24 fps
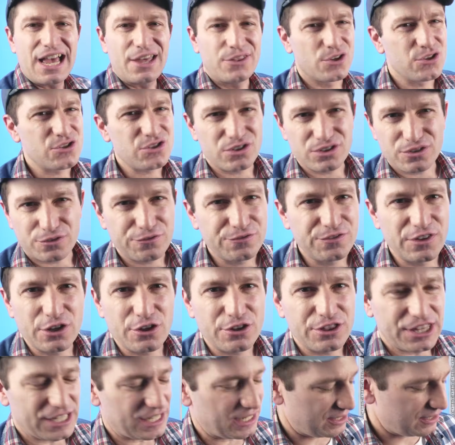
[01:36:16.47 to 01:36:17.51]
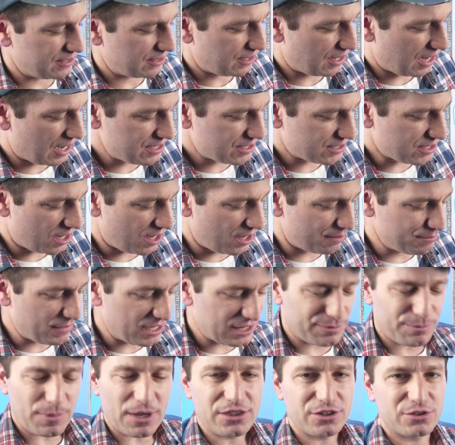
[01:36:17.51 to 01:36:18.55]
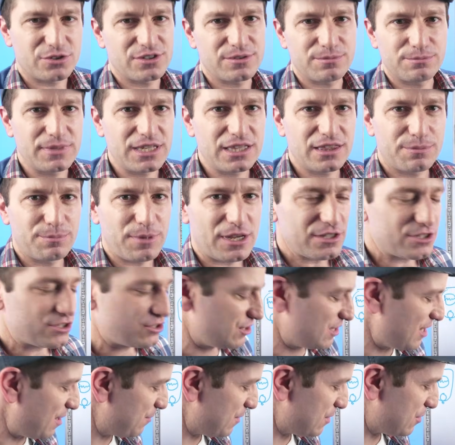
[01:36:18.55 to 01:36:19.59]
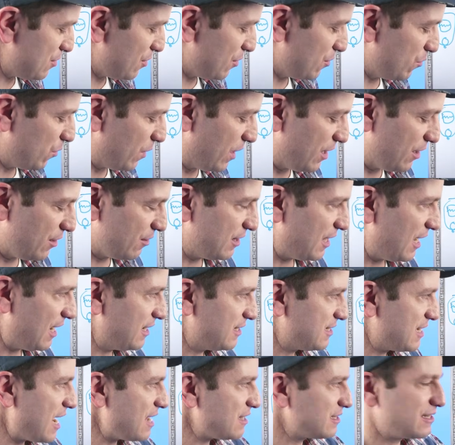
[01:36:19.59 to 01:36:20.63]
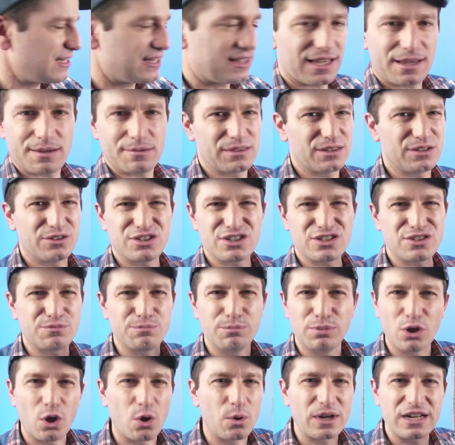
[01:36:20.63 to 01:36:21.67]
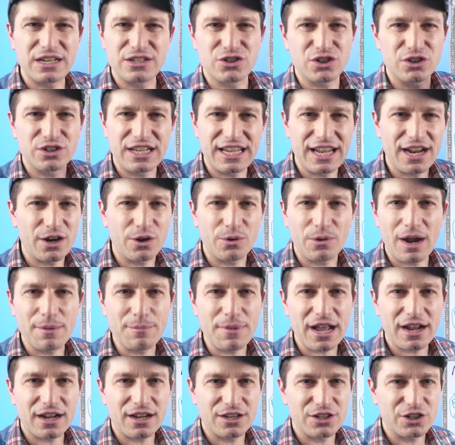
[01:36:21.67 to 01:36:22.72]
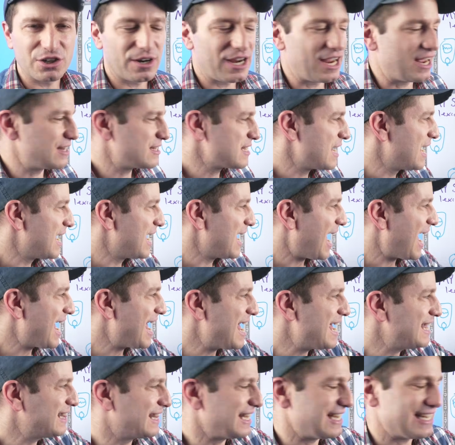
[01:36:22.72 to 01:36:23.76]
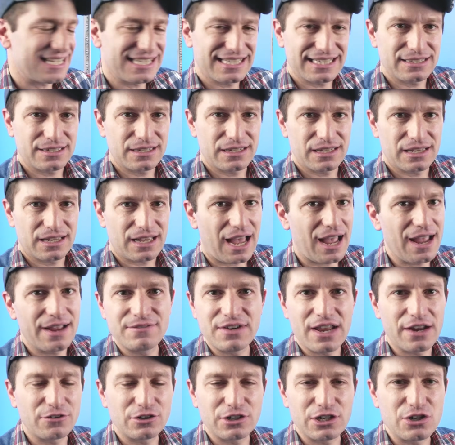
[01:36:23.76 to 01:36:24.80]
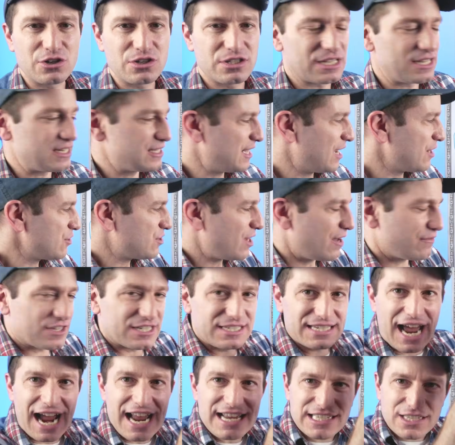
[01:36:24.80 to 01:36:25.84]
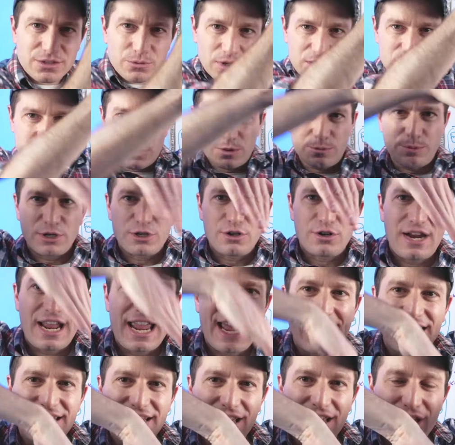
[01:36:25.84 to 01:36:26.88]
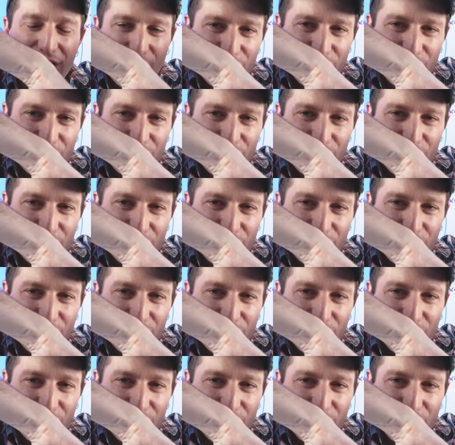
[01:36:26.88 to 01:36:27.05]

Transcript: Those are filthy. I saw a Mythbusters episode where they tested them and they're just blowing dirty air right back onto your hands. I hate these. I've never used these. They also have the Dyson ones where you put your hand,